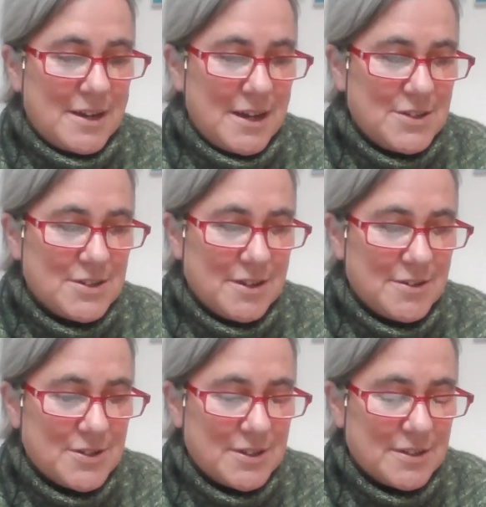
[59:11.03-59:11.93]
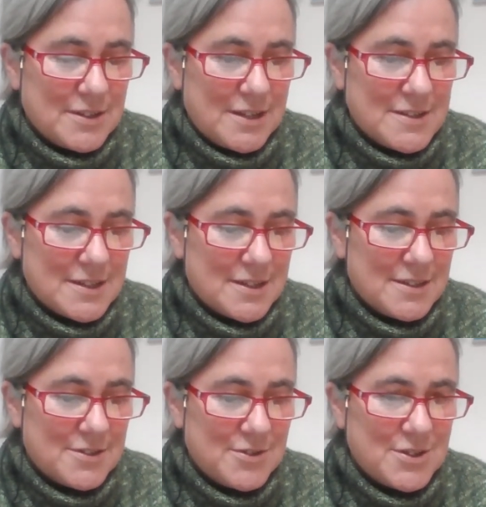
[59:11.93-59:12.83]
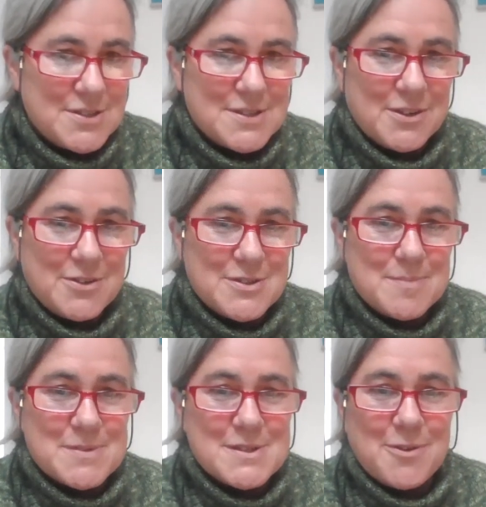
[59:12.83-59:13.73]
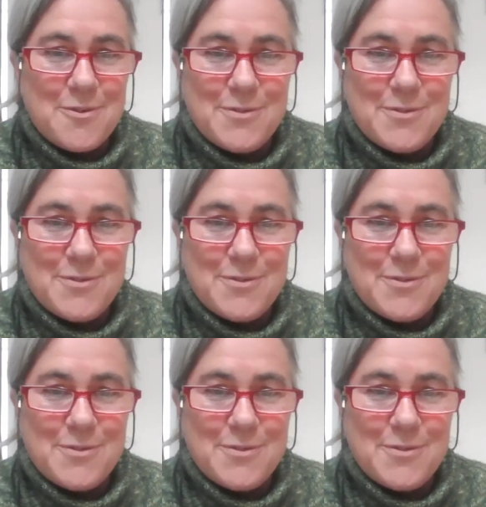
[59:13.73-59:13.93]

Irish and Celtic traditions and customs.